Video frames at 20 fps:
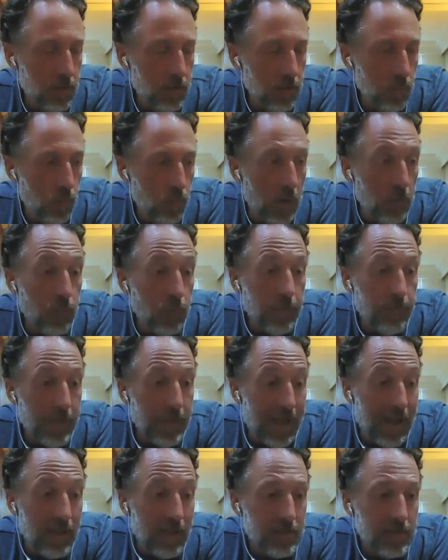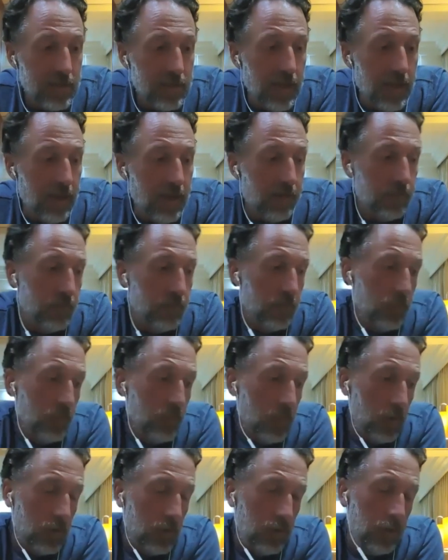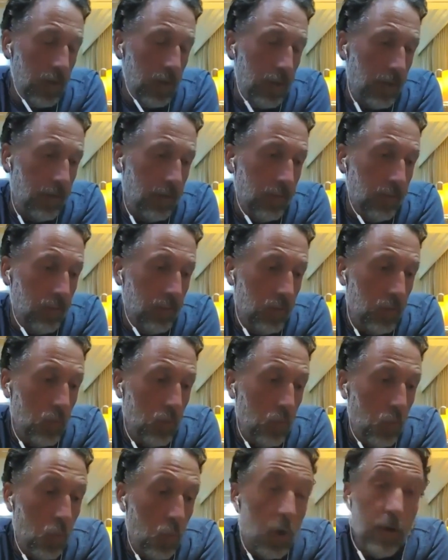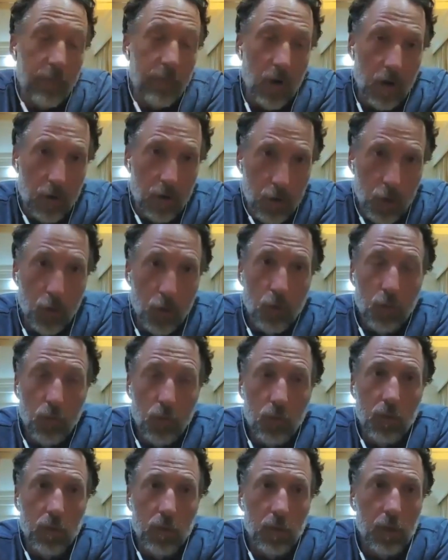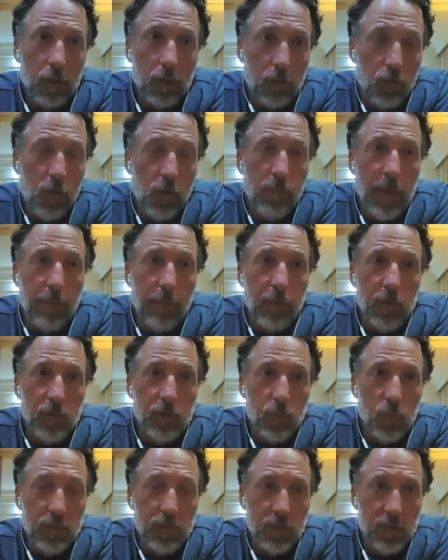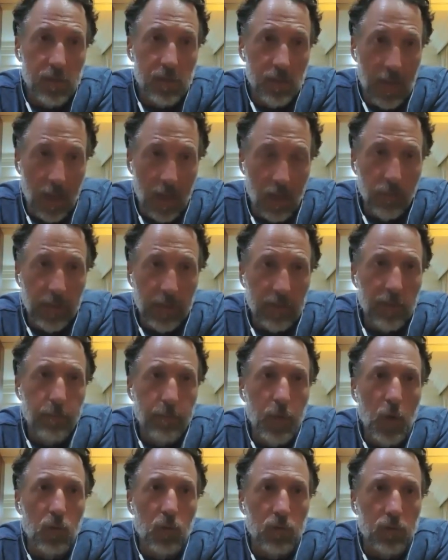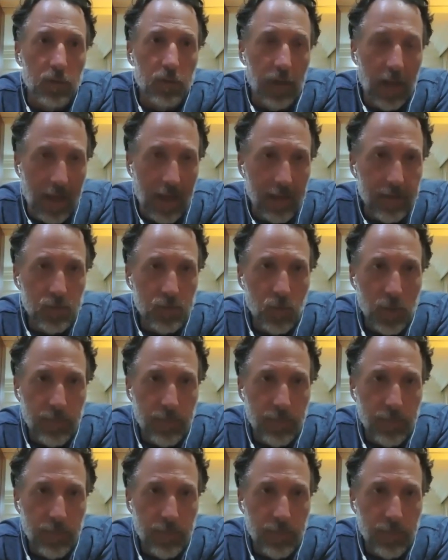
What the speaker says: when we passed them, uh, one of our new crew members was helming the boat as we